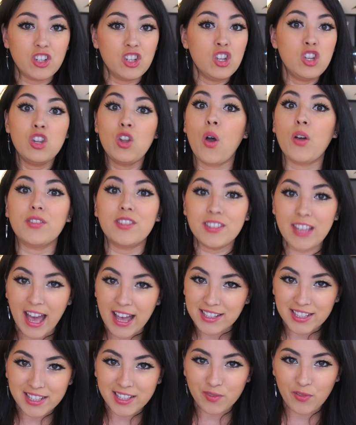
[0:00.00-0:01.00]
not
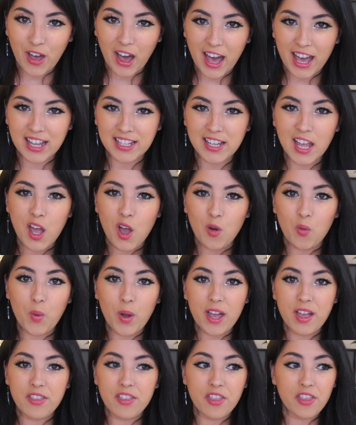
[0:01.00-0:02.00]
satisfied
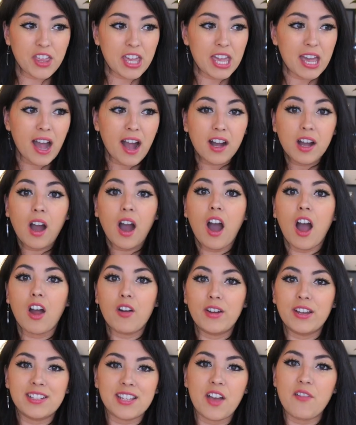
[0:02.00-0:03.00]
with the
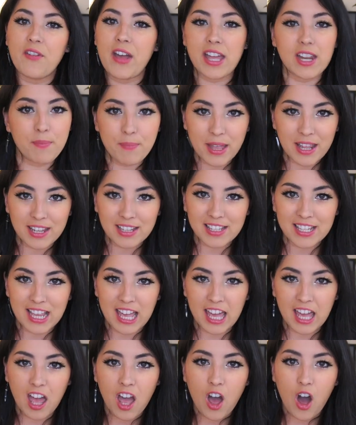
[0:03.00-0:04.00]
current availability